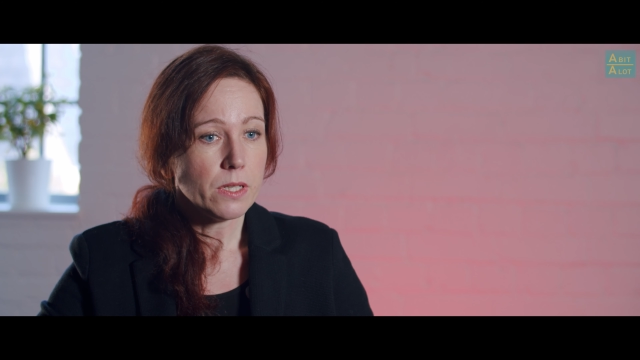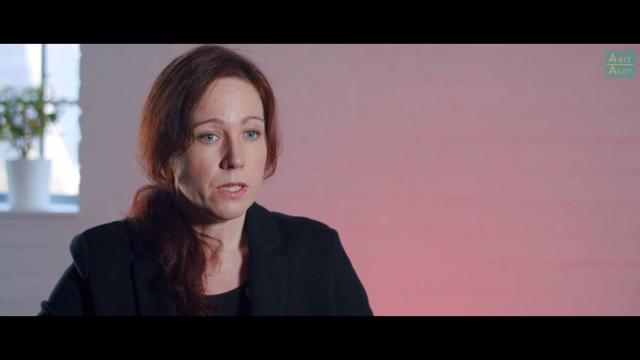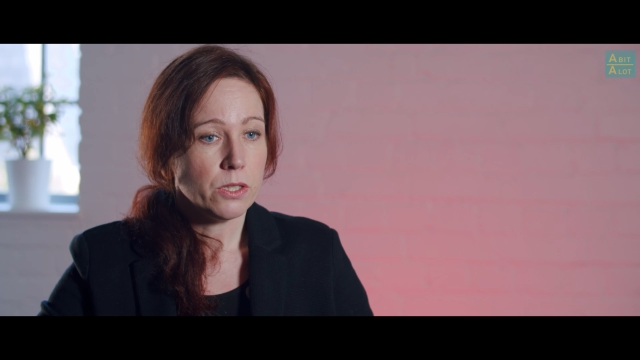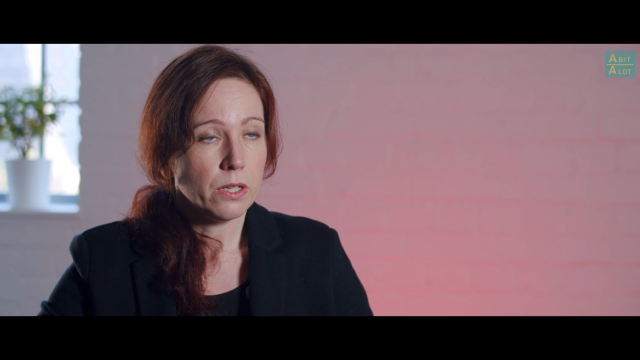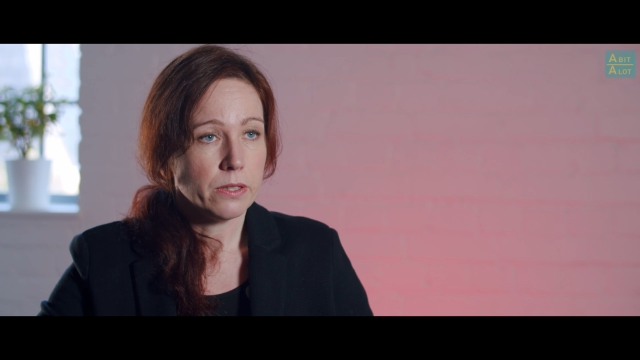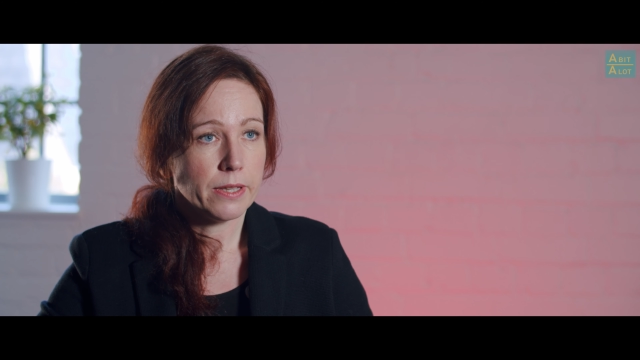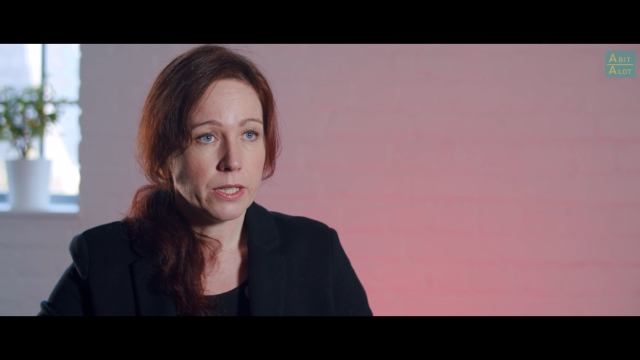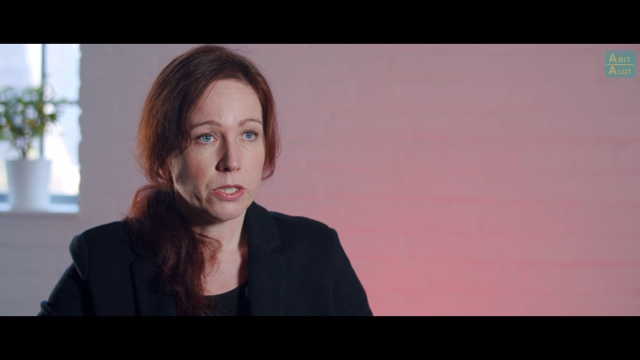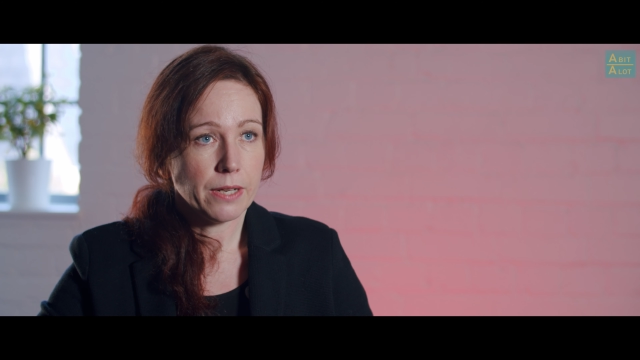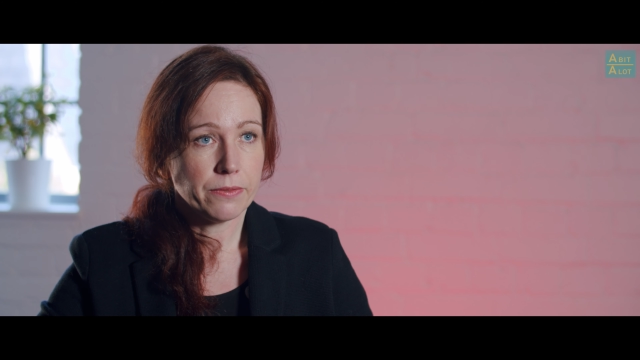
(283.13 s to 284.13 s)
It's not that they
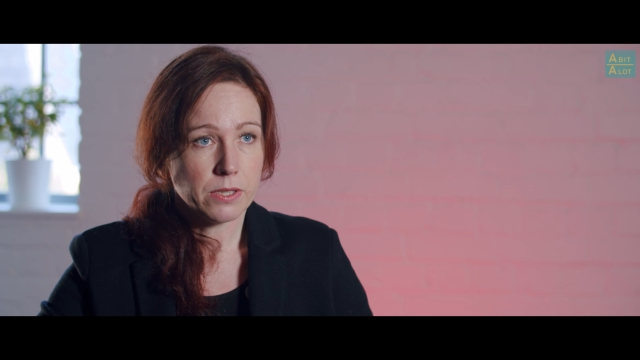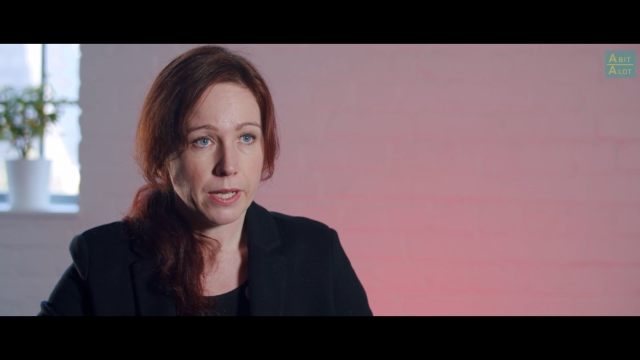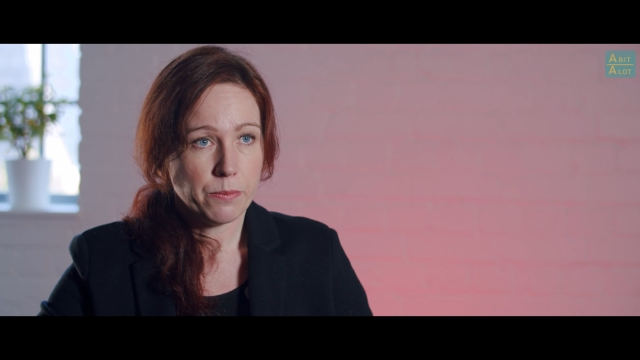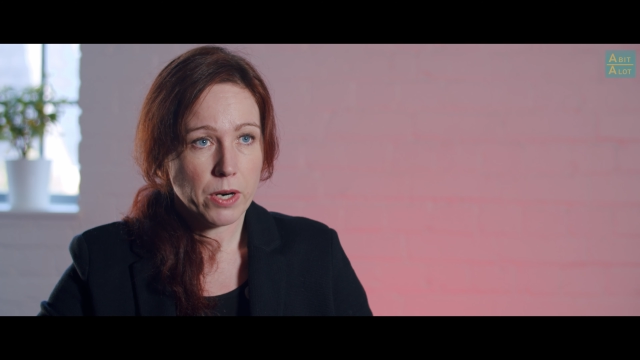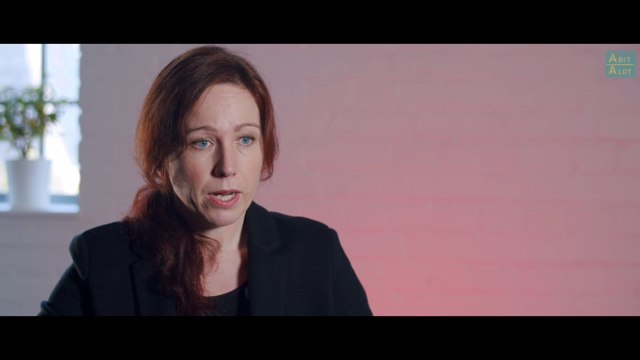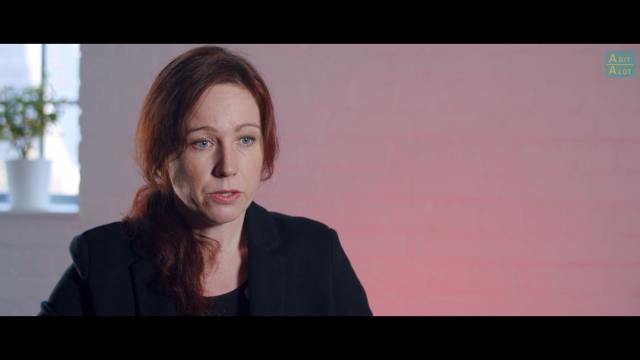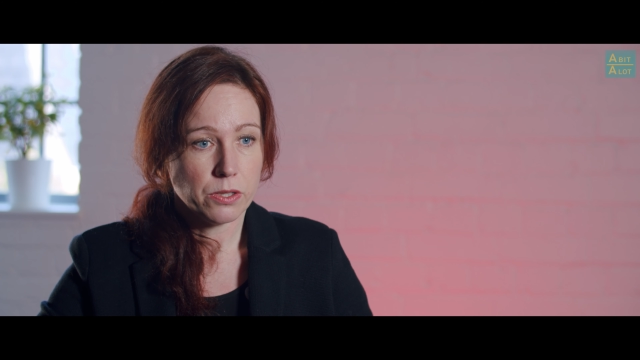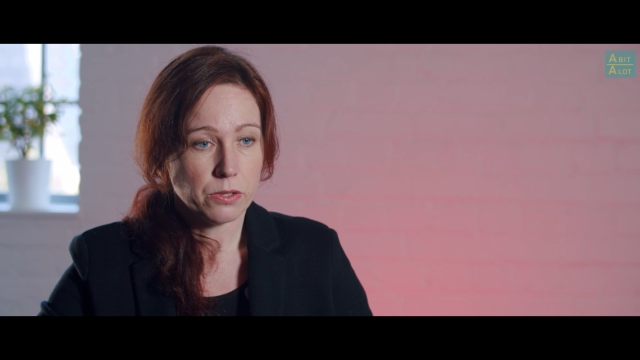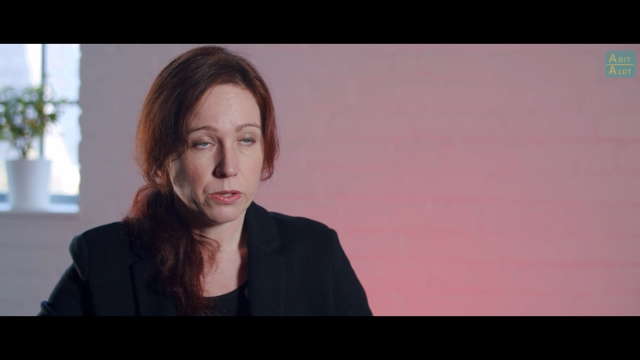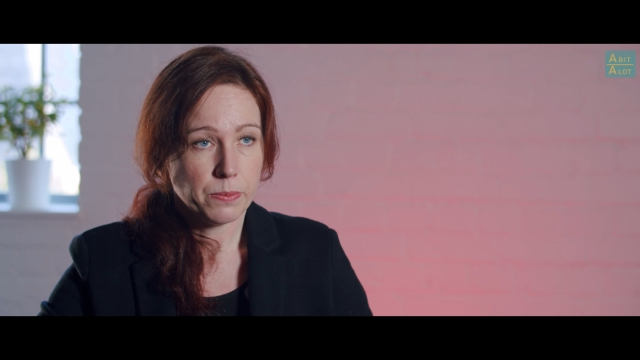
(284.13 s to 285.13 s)
should have the same rights
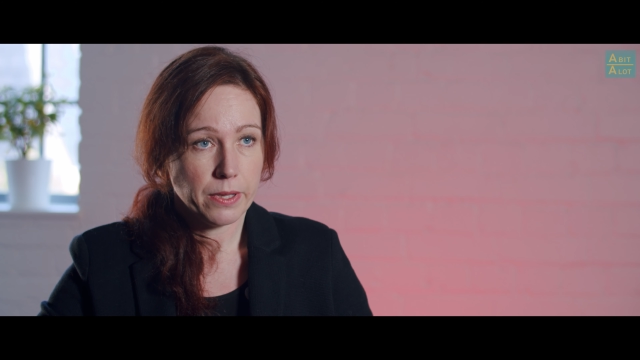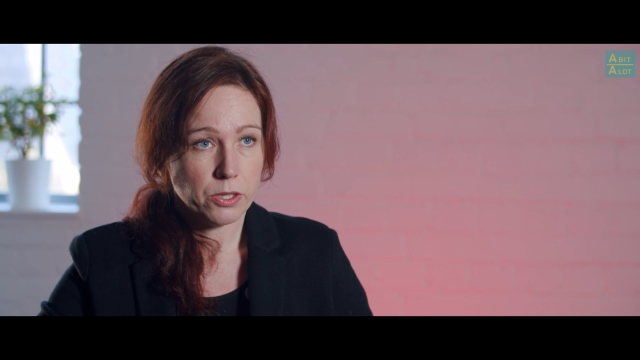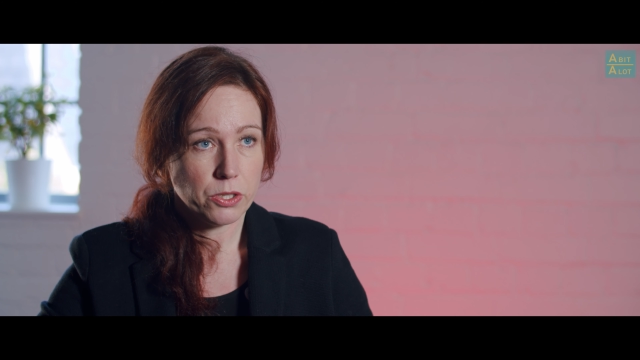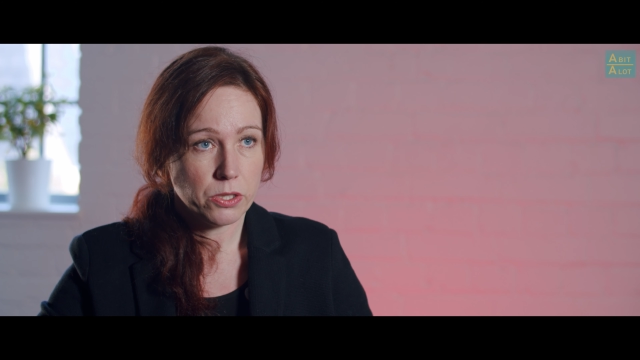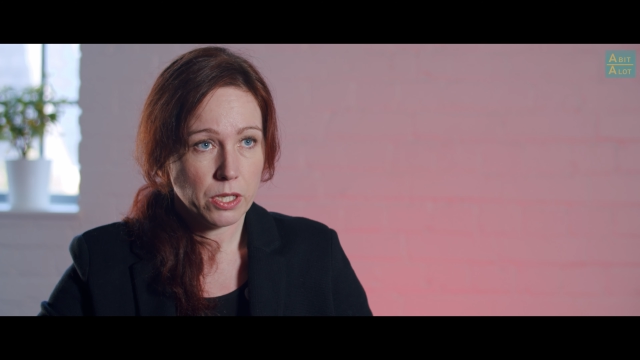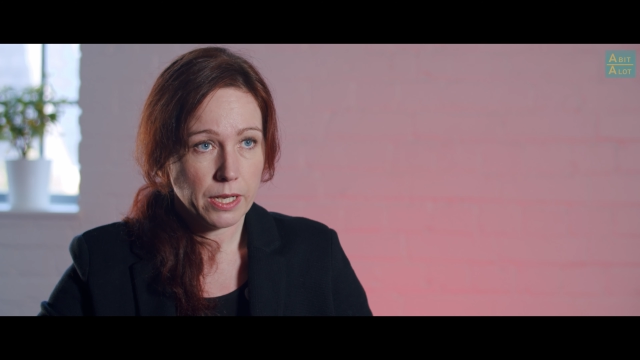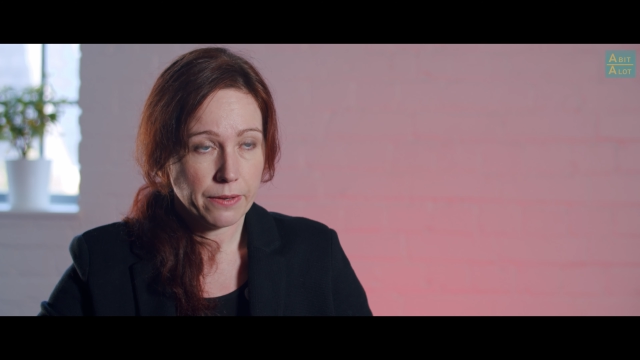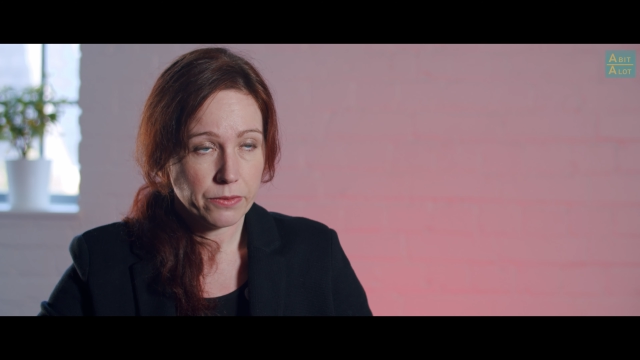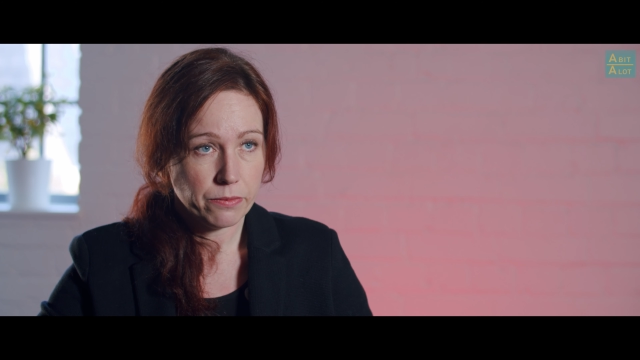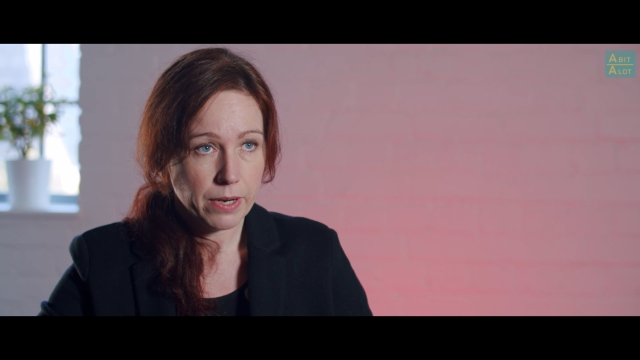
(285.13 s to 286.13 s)
as us, but they should certainly
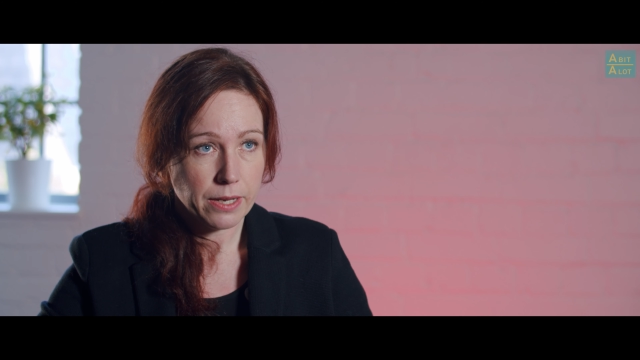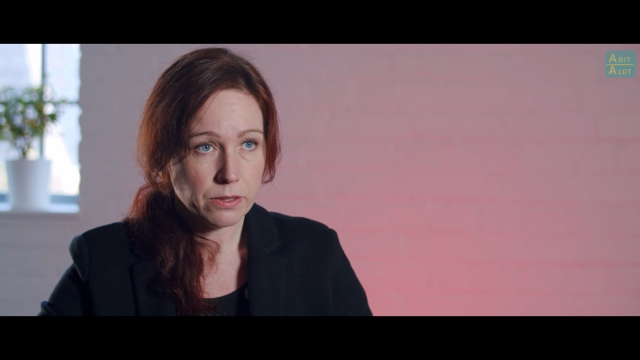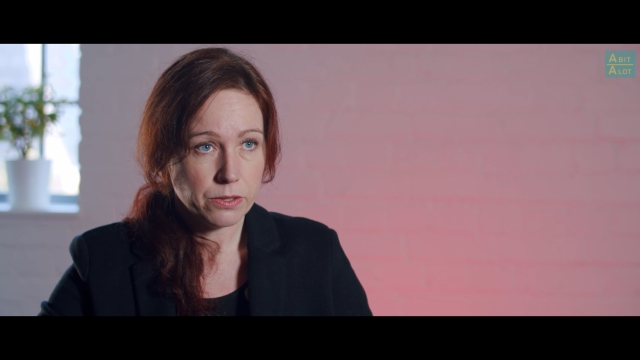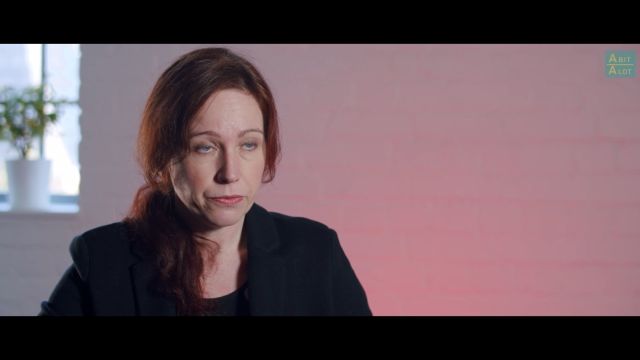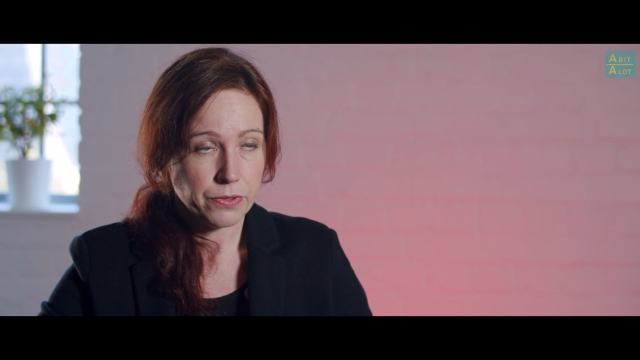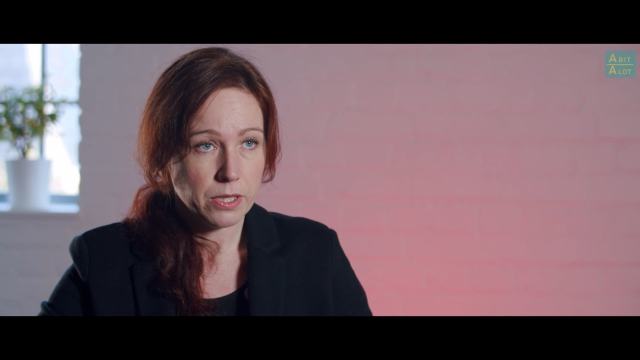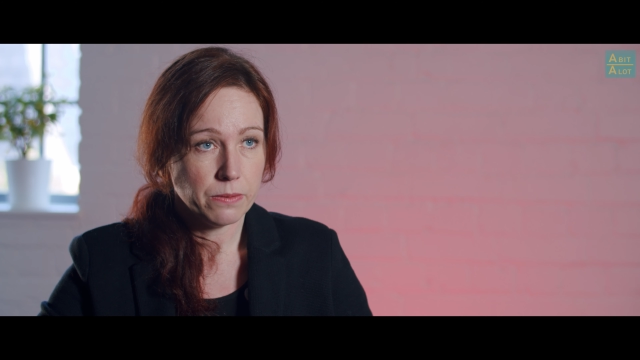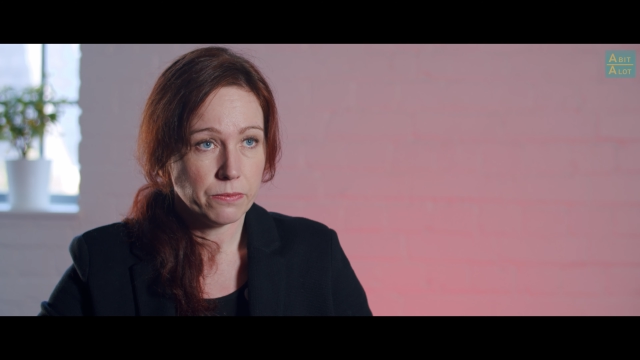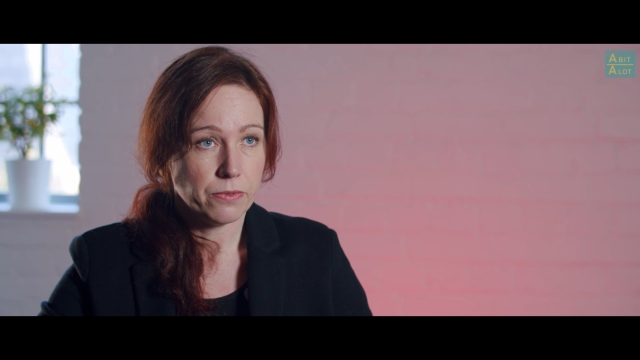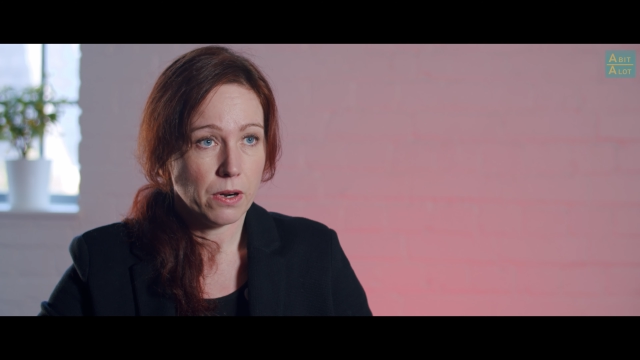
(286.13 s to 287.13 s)
have the right to
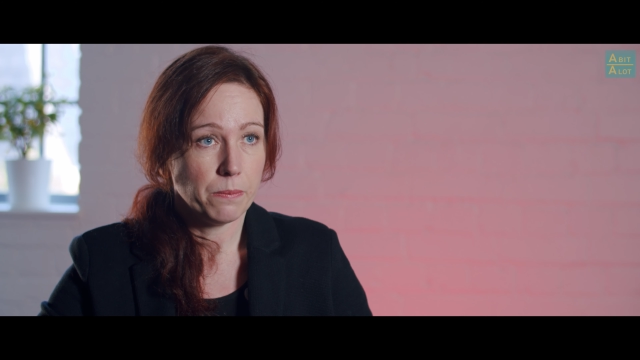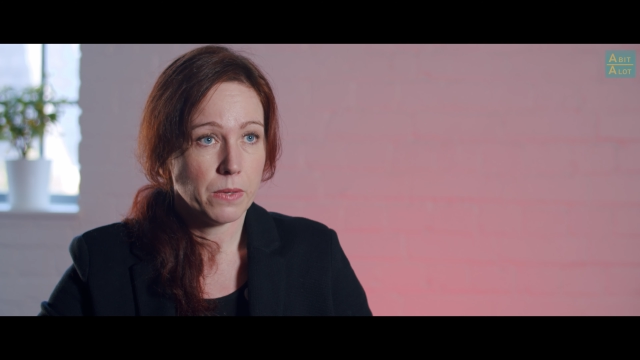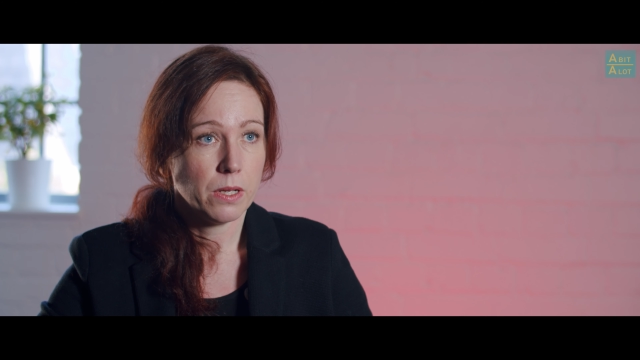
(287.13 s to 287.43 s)
freedom from